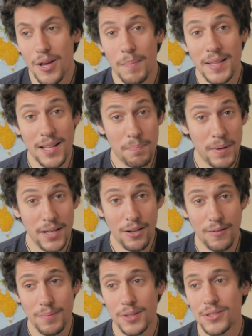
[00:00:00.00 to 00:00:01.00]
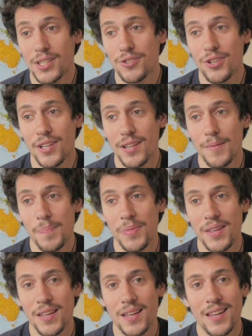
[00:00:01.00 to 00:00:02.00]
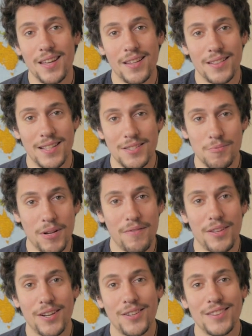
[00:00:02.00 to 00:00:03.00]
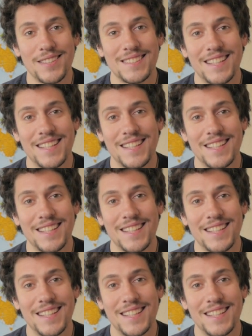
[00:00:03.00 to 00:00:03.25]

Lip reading: But that paid off, because actually that's one of the contests